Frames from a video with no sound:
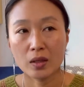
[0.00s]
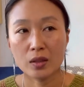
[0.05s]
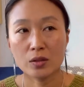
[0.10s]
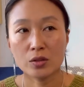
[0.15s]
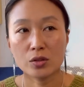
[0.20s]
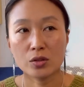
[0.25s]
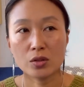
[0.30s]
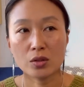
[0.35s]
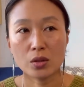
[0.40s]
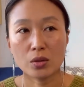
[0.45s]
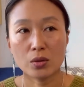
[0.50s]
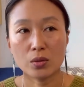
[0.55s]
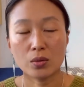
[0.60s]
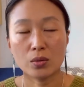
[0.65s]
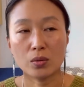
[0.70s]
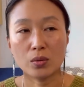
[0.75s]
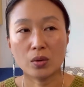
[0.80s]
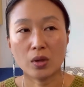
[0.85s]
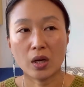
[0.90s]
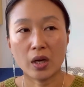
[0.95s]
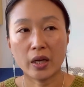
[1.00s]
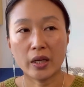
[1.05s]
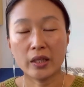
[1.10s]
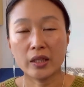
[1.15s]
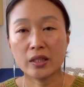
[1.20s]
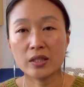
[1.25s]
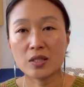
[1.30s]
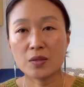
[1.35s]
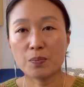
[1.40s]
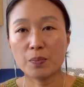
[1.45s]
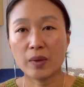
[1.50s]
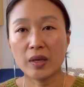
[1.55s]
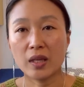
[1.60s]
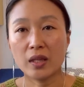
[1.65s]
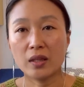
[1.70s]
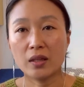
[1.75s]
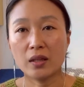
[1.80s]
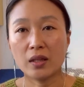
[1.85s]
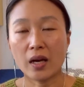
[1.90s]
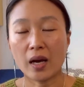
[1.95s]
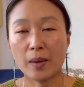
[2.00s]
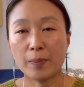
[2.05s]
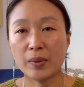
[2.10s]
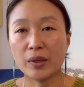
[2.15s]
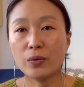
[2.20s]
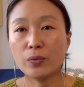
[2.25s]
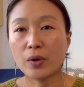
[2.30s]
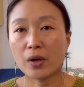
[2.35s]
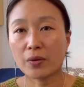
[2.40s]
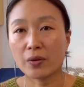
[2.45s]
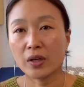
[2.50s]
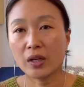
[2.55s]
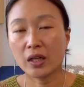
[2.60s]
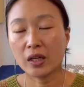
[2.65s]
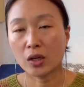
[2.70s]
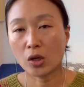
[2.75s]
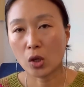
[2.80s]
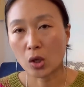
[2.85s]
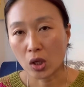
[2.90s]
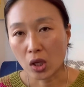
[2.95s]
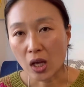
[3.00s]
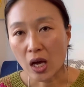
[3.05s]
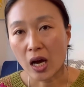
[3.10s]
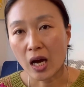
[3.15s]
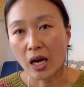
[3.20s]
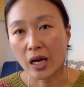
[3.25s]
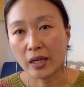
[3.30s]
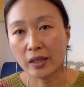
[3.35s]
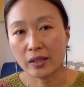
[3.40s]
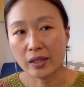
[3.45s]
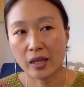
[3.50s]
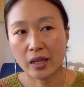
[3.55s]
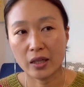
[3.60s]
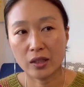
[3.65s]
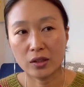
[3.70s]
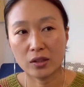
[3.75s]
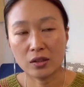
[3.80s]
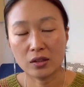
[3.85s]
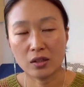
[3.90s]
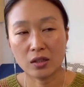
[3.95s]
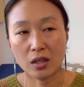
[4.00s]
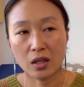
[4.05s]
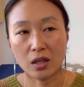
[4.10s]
So, and I've been wearing it a lot, and